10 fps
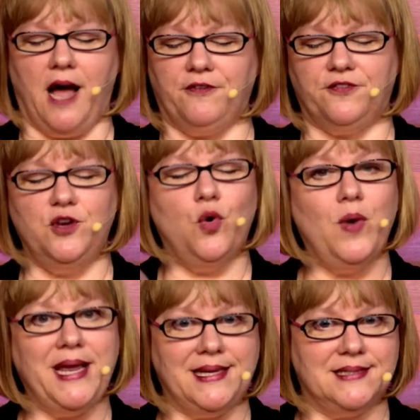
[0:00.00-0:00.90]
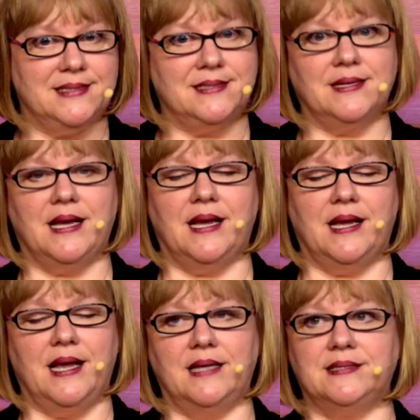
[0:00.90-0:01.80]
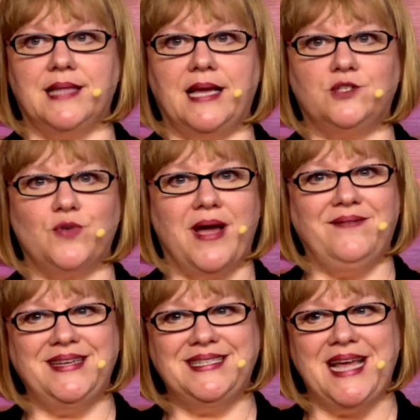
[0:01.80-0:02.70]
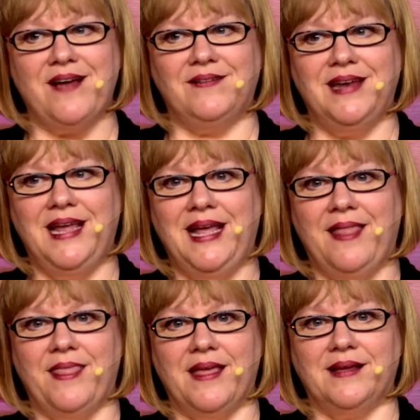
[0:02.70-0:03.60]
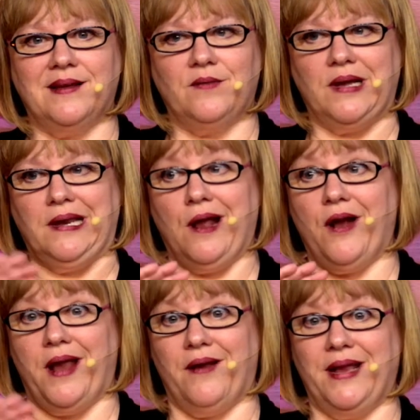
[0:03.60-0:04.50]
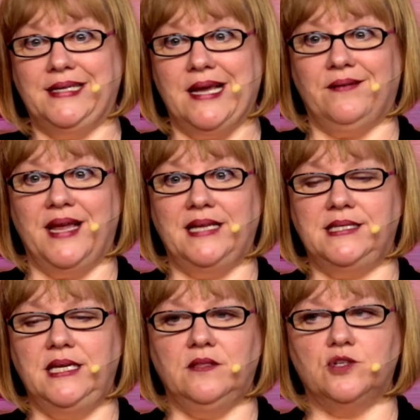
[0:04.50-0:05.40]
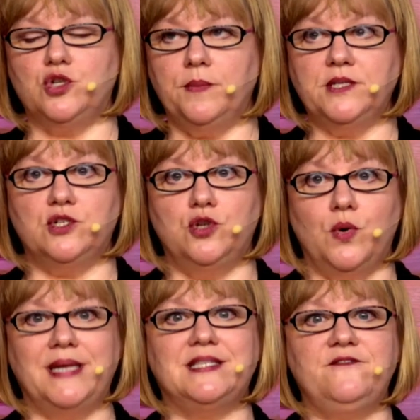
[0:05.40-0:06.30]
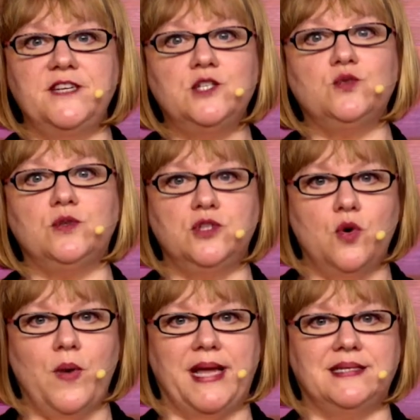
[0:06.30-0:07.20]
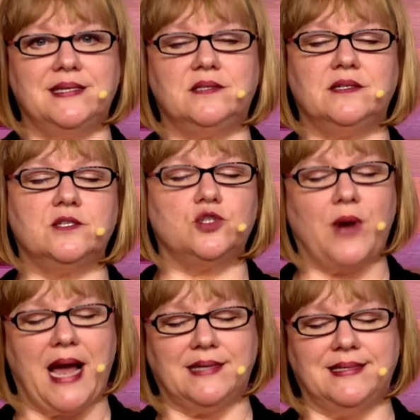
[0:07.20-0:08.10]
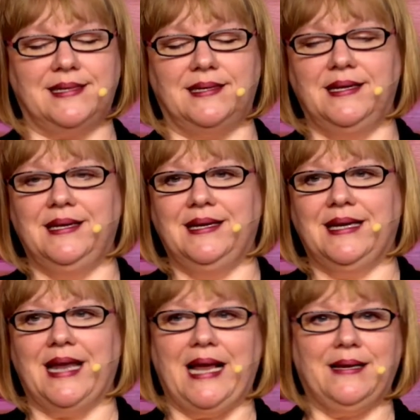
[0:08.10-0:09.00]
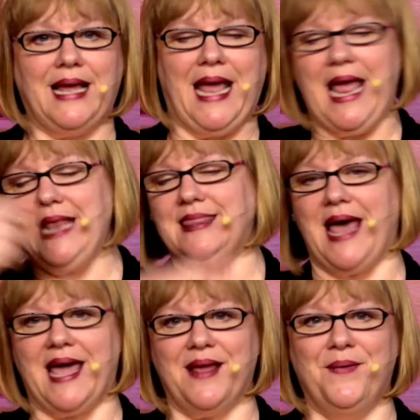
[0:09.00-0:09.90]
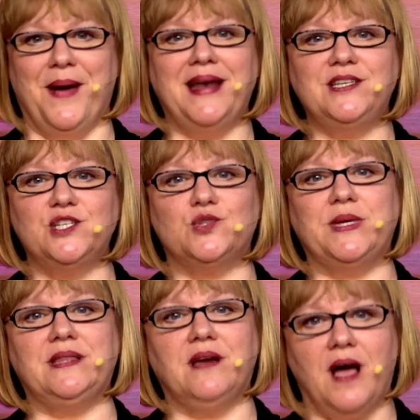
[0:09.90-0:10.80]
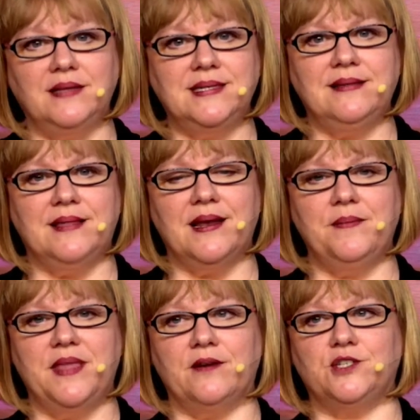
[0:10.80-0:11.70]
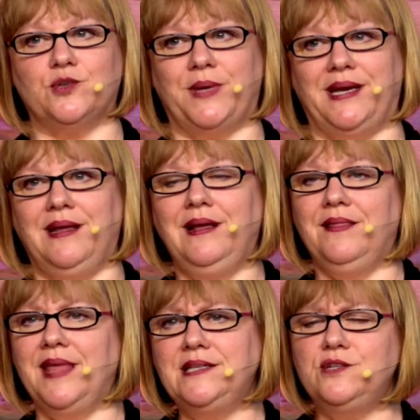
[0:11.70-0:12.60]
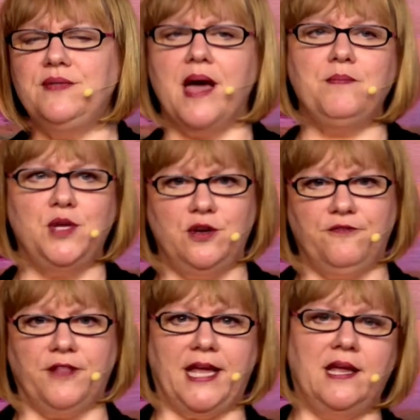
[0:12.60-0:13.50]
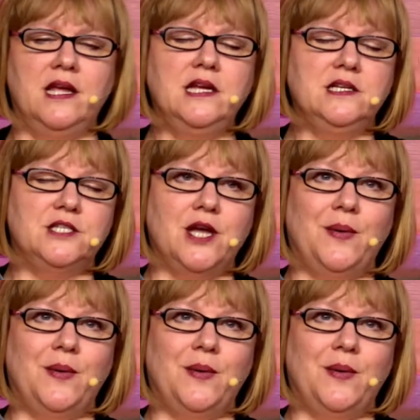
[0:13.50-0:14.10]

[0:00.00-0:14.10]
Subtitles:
noise. It's like driving down, in our area, down 19, there's so much noise, visual noise that's distracting. And I hate that. I want to just read the content that I'm there to read, and they do that beautifully. So